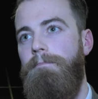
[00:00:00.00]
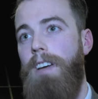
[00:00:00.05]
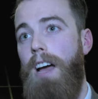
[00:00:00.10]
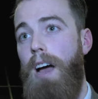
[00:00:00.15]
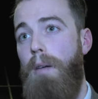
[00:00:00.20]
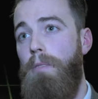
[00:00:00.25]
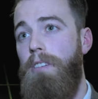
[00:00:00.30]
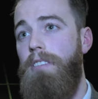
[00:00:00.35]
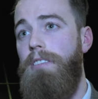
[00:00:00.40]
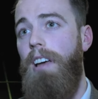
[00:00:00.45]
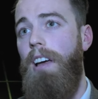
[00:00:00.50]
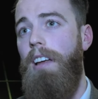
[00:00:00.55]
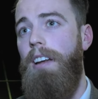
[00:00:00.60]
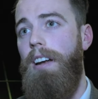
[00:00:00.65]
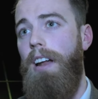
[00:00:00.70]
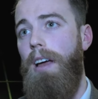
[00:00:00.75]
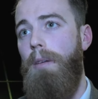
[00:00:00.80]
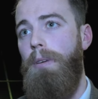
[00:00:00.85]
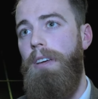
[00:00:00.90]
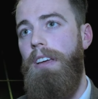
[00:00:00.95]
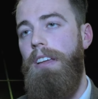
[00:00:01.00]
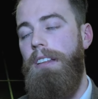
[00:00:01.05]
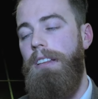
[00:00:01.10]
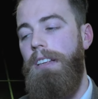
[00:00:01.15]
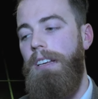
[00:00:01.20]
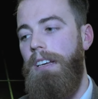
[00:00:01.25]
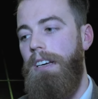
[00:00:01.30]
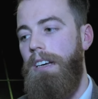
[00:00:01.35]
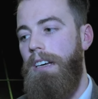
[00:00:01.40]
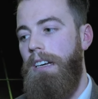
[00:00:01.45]
I'm excited. I mean,
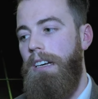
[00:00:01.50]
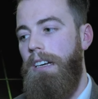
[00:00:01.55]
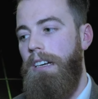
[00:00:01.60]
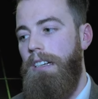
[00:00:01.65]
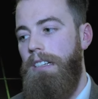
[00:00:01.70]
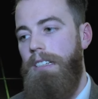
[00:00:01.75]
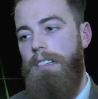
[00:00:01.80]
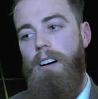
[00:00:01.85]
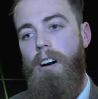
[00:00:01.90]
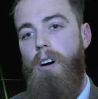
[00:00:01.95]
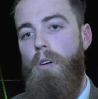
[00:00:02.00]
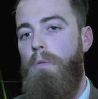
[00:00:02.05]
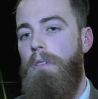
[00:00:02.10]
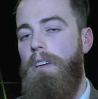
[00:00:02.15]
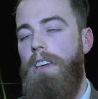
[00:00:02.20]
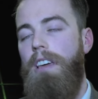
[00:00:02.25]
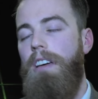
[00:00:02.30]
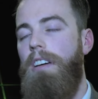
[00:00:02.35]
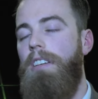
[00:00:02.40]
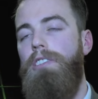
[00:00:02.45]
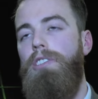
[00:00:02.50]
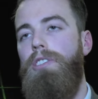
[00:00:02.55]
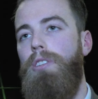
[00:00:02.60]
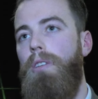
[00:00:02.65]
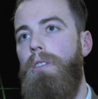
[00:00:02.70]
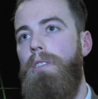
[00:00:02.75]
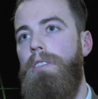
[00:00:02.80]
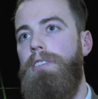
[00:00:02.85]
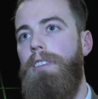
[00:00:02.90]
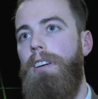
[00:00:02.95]
all we can
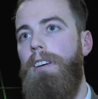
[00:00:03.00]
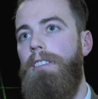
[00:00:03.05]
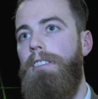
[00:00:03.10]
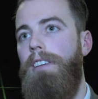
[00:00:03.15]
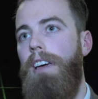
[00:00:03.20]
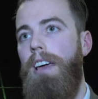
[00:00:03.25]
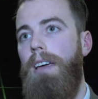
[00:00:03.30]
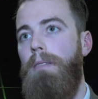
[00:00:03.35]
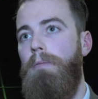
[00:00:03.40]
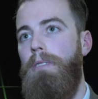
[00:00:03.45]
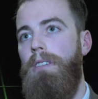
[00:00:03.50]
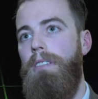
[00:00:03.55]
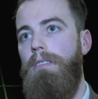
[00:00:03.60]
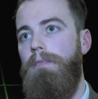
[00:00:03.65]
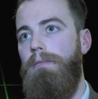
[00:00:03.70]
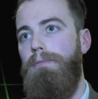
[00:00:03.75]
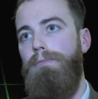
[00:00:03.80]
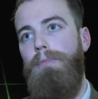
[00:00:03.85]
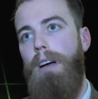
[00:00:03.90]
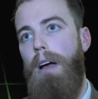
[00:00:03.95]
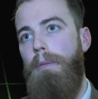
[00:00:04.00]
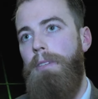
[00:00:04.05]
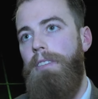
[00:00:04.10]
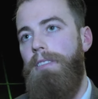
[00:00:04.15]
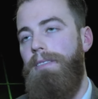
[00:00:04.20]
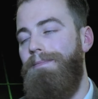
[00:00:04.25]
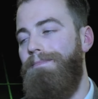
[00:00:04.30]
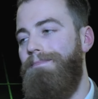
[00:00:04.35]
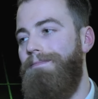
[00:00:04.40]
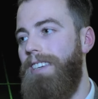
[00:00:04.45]
control is our game. We, I mean,
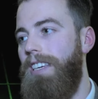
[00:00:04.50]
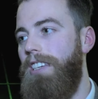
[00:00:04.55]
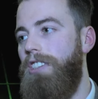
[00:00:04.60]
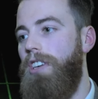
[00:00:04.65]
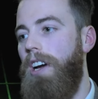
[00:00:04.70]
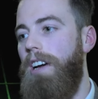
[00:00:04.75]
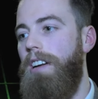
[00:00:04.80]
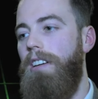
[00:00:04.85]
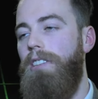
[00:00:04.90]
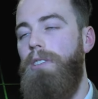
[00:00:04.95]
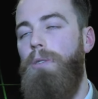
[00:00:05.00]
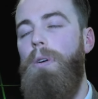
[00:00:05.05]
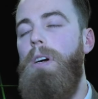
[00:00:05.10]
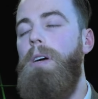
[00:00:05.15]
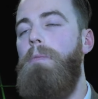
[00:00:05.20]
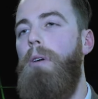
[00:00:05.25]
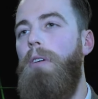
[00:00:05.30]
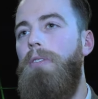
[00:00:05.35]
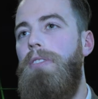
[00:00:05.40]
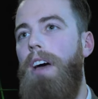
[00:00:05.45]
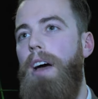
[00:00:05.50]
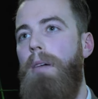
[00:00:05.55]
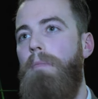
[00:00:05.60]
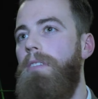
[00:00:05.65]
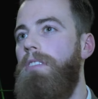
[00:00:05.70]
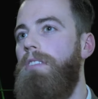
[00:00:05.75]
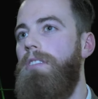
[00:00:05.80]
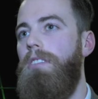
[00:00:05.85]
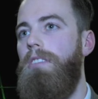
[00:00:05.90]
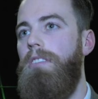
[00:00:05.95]
try not to worry about them
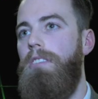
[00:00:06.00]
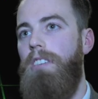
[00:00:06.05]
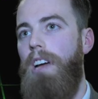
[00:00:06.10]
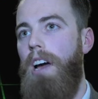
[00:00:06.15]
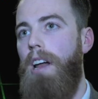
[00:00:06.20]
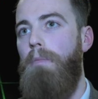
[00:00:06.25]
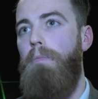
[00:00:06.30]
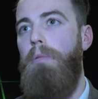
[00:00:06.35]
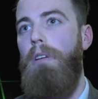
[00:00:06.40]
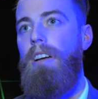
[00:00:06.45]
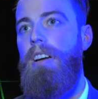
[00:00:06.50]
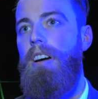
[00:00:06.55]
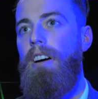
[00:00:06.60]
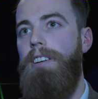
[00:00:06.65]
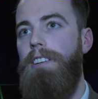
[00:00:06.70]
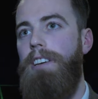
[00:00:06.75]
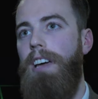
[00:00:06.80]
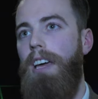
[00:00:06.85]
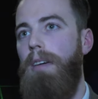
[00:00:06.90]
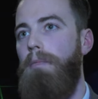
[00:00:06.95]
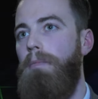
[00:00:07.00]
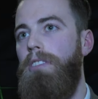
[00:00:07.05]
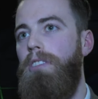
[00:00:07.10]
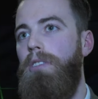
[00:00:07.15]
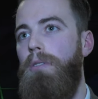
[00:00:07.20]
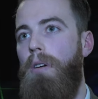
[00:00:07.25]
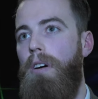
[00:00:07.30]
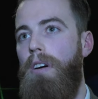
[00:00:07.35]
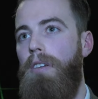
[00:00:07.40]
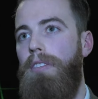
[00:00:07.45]
and just kind of play our game and
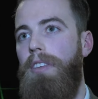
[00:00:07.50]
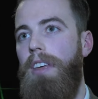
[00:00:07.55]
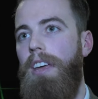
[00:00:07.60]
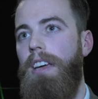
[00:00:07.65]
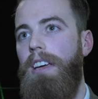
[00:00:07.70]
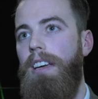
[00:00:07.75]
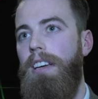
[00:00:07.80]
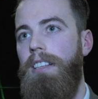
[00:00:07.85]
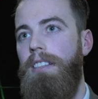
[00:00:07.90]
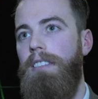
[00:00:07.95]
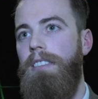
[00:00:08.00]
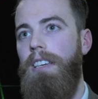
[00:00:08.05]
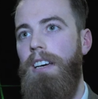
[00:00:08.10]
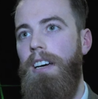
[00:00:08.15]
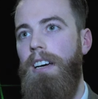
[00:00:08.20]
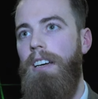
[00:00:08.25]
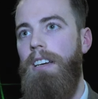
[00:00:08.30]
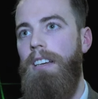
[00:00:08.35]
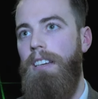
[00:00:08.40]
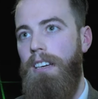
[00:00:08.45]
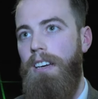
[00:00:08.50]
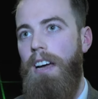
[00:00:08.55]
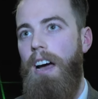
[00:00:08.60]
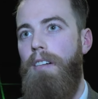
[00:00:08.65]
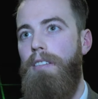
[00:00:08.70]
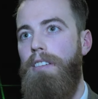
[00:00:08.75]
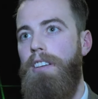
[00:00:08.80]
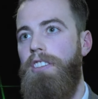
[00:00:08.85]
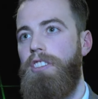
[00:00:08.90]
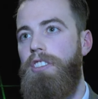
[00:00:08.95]
do our thing, and uh,
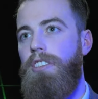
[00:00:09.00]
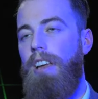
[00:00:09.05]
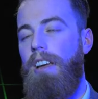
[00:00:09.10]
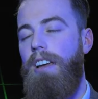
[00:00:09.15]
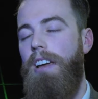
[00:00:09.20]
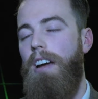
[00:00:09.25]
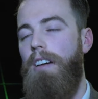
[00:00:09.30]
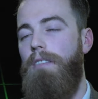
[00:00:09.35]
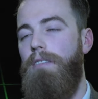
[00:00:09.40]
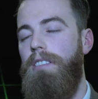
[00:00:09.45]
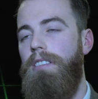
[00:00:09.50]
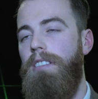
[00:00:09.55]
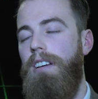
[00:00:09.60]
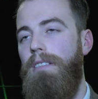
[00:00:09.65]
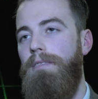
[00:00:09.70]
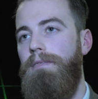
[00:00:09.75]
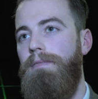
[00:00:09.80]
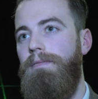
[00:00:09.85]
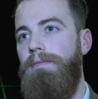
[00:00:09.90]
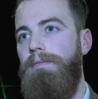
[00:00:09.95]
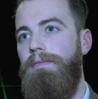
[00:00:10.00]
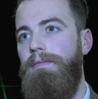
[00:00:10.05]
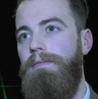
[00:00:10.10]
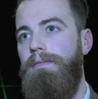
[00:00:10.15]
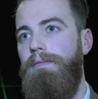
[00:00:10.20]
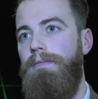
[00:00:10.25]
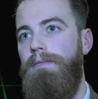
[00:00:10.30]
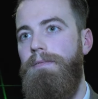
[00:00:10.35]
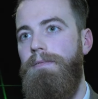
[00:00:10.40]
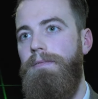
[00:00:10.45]
everything should take care of itself.
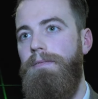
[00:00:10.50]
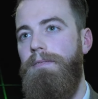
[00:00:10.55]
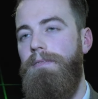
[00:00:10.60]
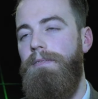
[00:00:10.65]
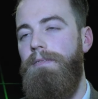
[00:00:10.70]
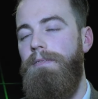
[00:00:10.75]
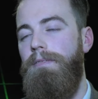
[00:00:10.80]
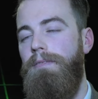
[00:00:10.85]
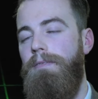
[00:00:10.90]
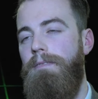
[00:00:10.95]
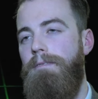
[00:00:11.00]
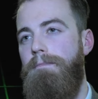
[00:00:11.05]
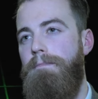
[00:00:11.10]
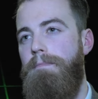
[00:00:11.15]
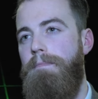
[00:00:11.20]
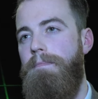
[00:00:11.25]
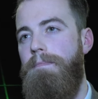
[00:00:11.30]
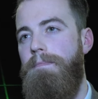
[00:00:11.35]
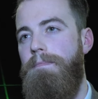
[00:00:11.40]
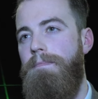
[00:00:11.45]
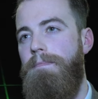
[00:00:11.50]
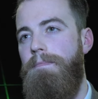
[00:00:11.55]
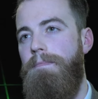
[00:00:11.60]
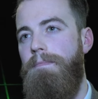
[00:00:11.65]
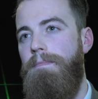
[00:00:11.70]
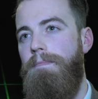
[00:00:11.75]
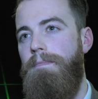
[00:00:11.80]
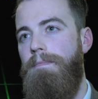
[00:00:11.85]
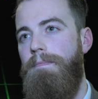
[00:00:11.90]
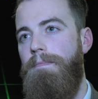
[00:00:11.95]
And do you take confidence from the fact
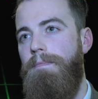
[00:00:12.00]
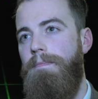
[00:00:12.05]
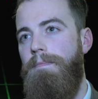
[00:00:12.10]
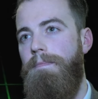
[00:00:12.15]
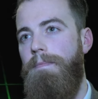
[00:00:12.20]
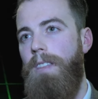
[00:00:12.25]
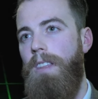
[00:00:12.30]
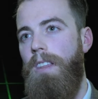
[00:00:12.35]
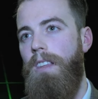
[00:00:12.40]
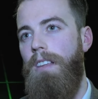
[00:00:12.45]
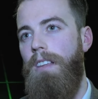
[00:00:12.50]
that Fife have had three